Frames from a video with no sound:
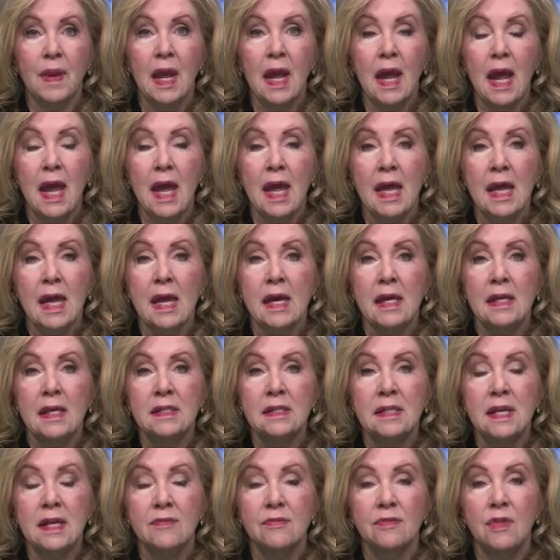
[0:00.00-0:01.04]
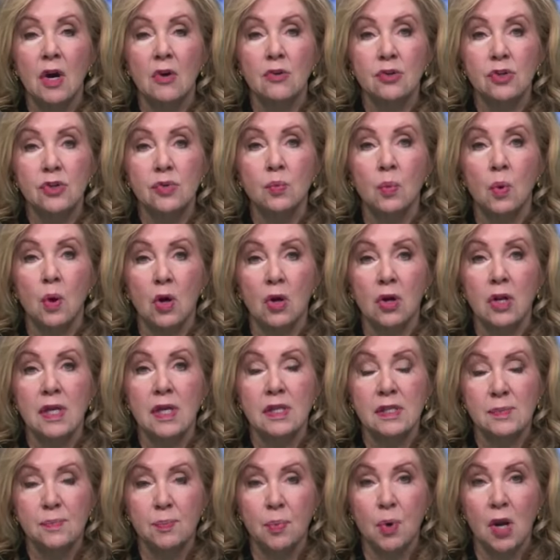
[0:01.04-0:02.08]
And those were
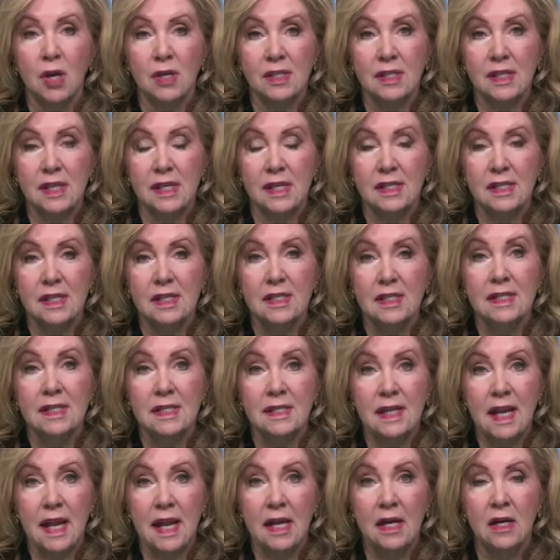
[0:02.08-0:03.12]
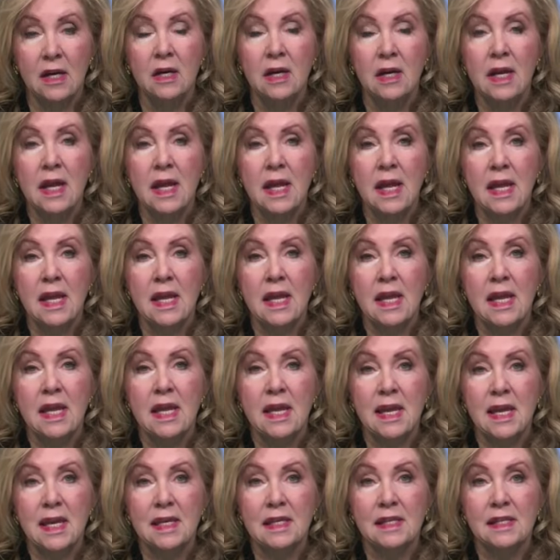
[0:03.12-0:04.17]
his processes. Now, he
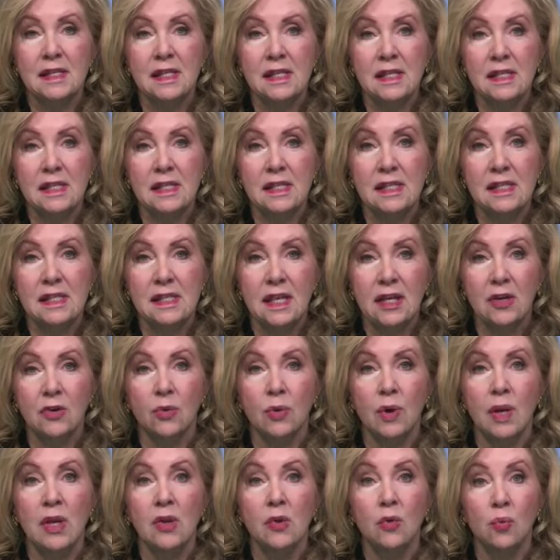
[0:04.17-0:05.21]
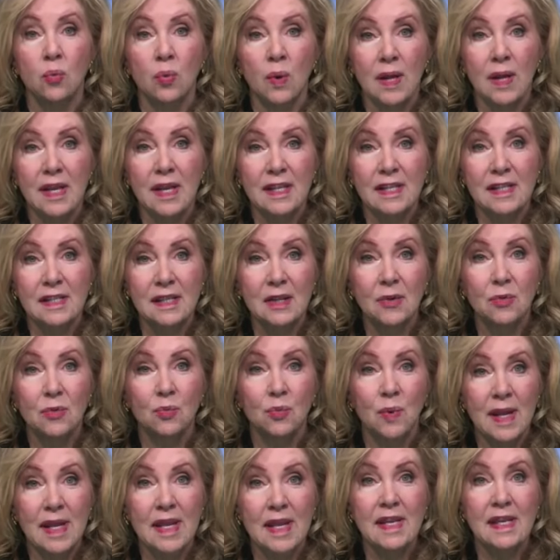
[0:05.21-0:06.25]
is considering re-
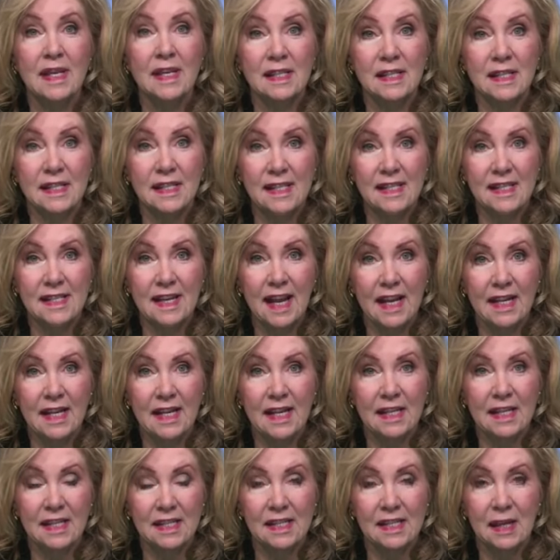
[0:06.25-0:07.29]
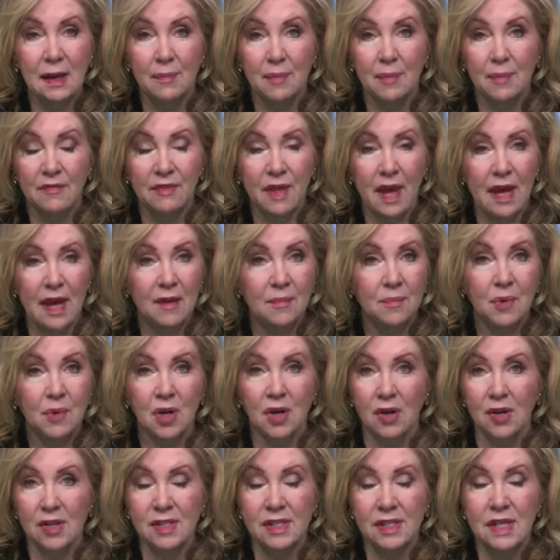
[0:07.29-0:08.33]
reinstating some of that
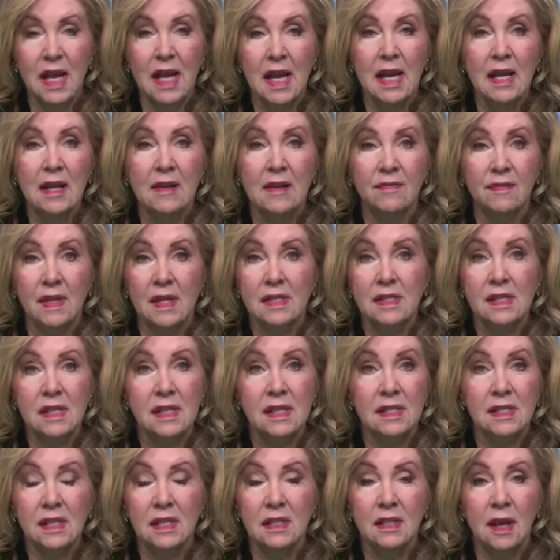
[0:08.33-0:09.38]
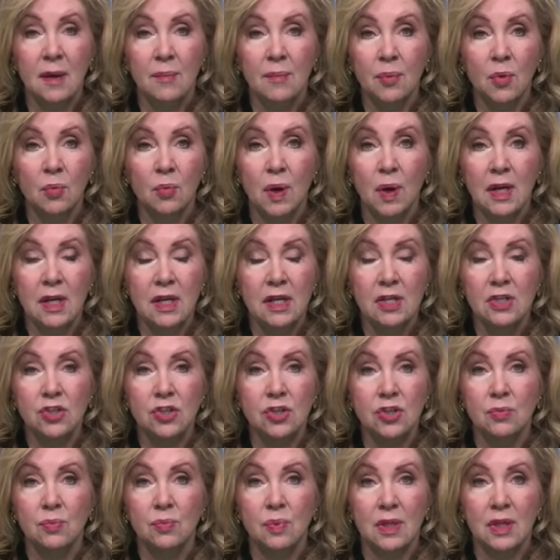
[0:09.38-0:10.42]
because this is the number one
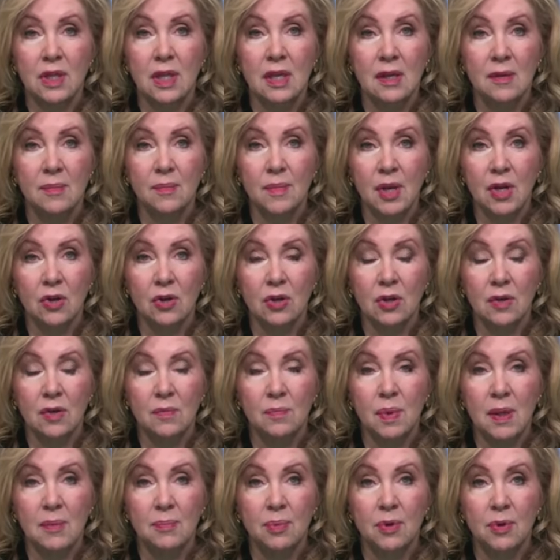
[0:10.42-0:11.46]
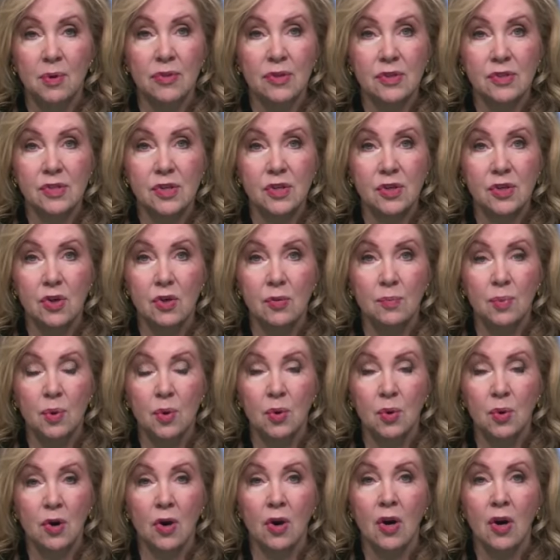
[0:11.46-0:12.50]
issue with the American people the secure
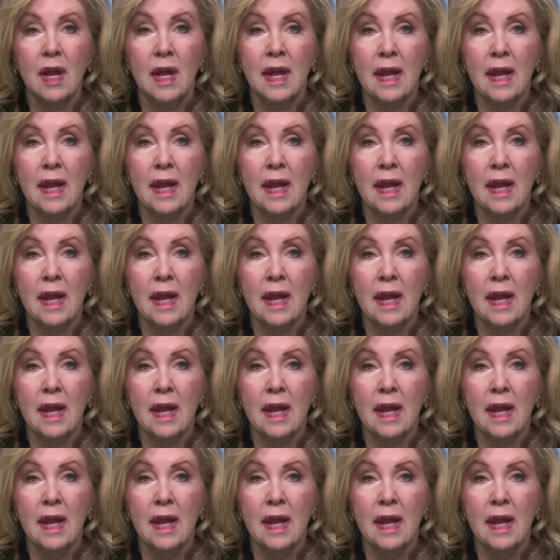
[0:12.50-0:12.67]
border.